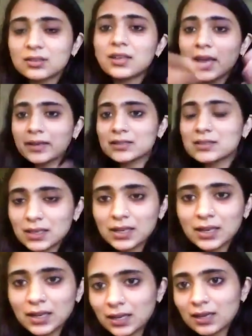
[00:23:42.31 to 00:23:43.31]
The next
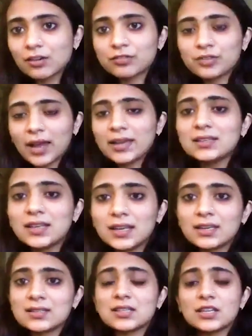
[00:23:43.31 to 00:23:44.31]
day,
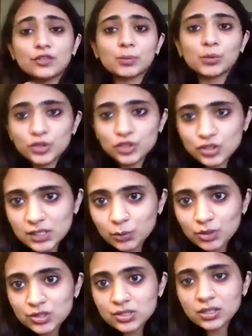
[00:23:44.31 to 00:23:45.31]
Friday, state of emergency
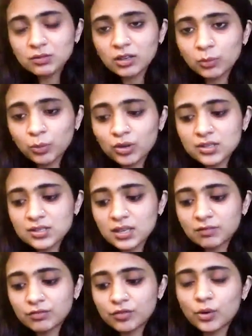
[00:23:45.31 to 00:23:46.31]
was in, was
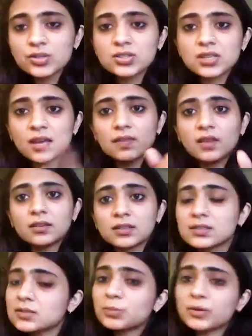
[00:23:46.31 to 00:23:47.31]
enforced, and then a
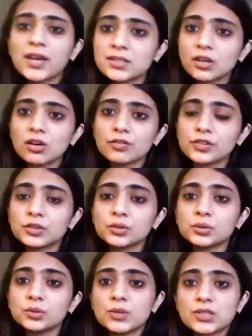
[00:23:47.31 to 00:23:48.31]
surprise
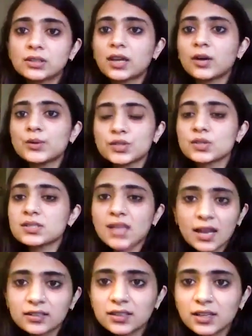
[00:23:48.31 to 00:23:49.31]
curfew was announced on
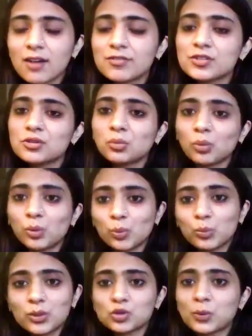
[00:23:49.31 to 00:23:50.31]
Saturday afternoon,
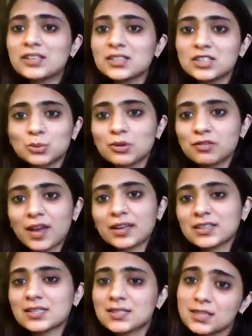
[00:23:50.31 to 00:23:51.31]
which went into effect
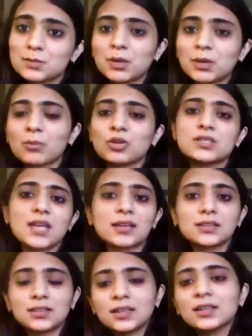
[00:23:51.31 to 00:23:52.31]
at six p m on
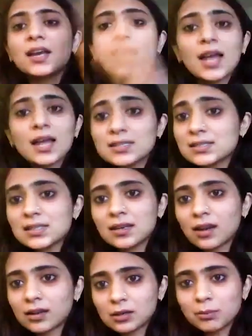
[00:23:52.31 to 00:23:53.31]
Saturday and stayed
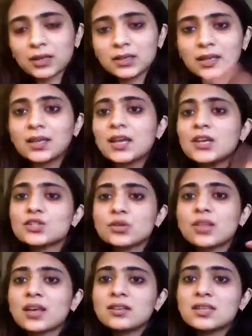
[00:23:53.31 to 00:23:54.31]
until Monday. So
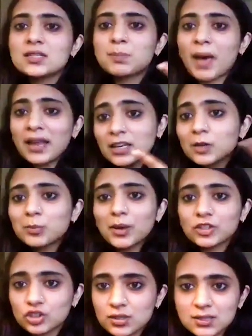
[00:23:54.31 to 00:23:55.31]
there are these panic
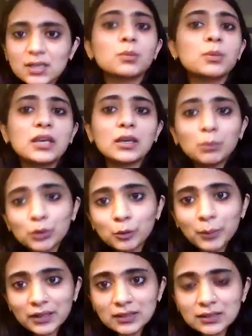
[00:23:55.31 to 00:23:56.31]
measures that are being
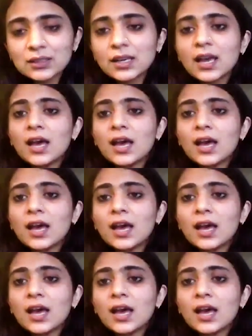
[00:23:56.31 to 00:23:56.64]
implemented.